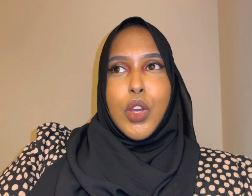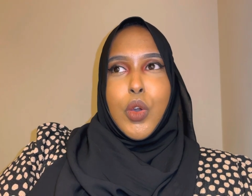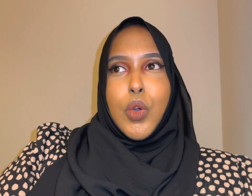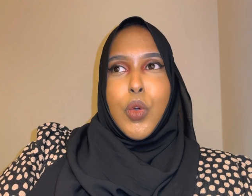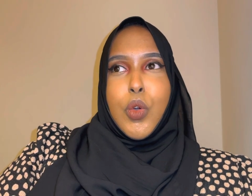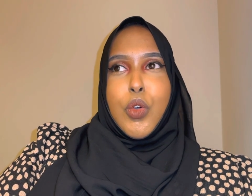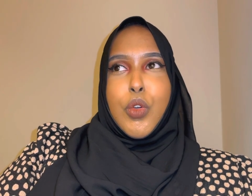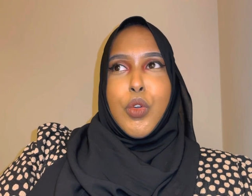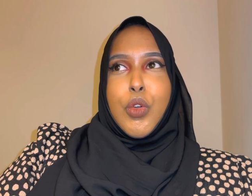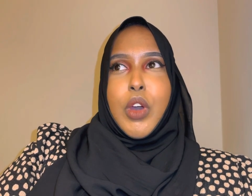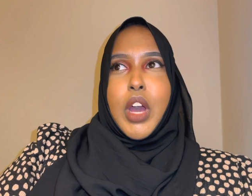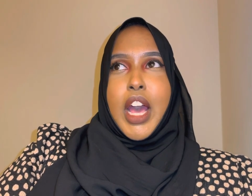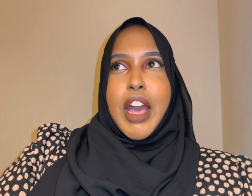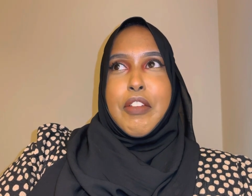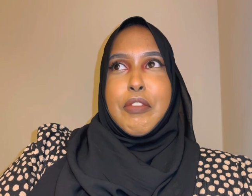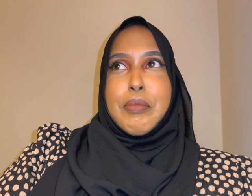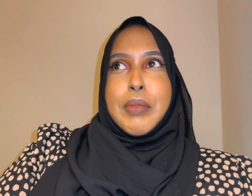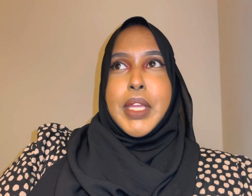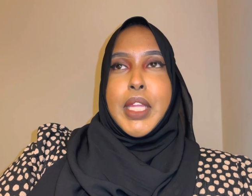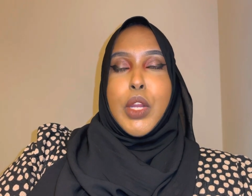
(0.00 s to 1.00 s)
or
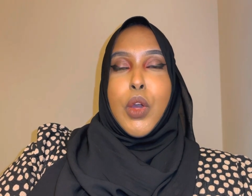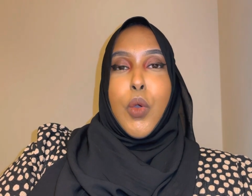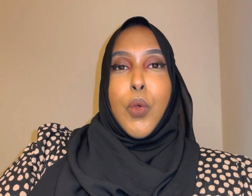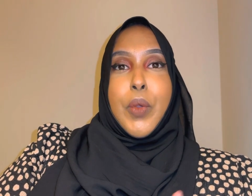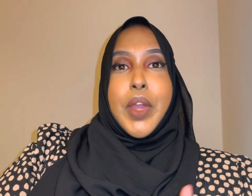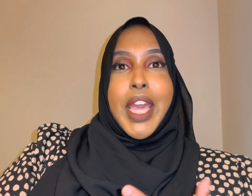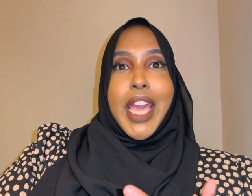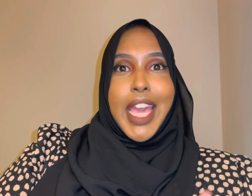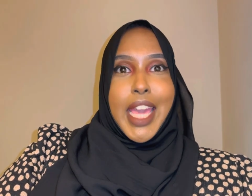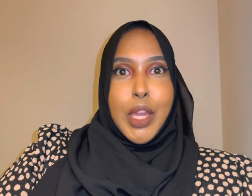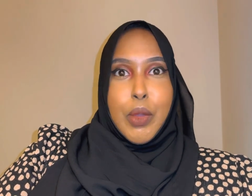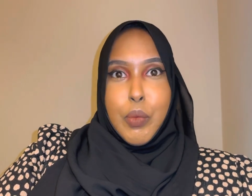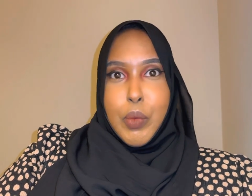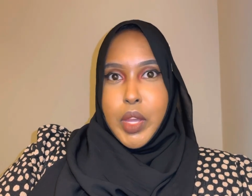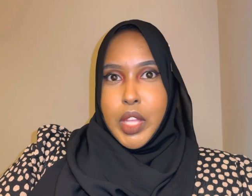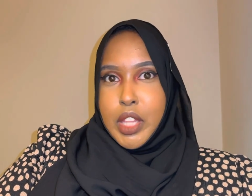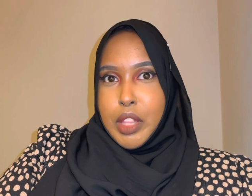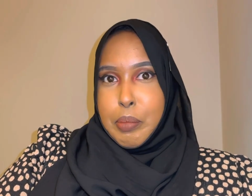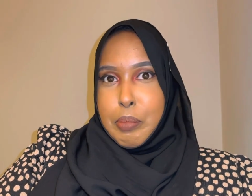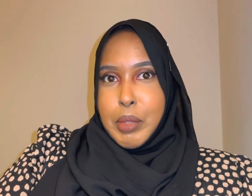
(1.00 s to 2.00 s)
have been okay
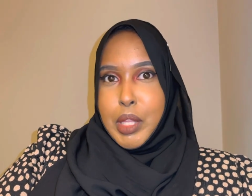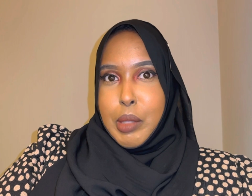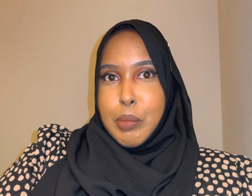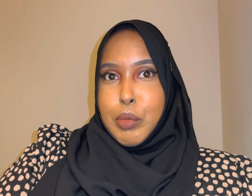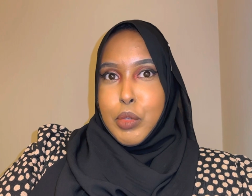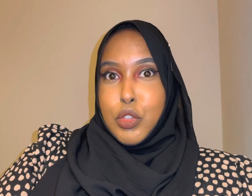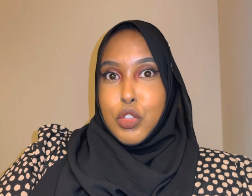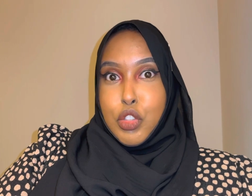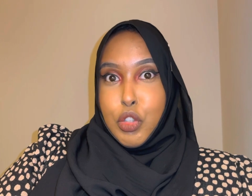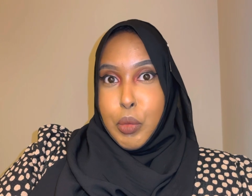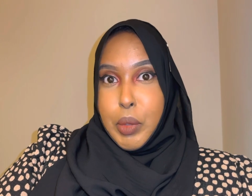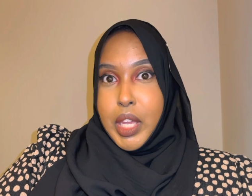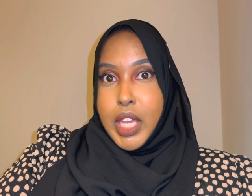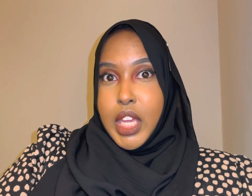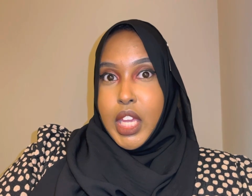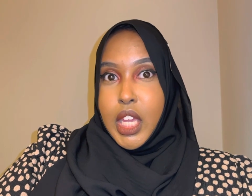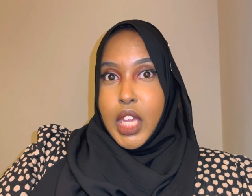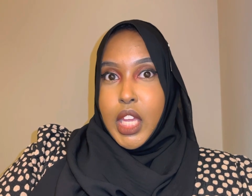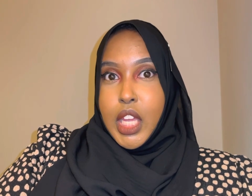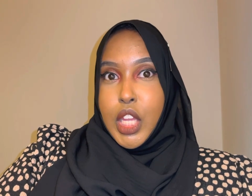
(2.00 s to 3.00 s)
with people
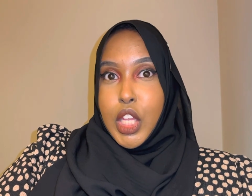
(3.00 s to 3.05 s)
doing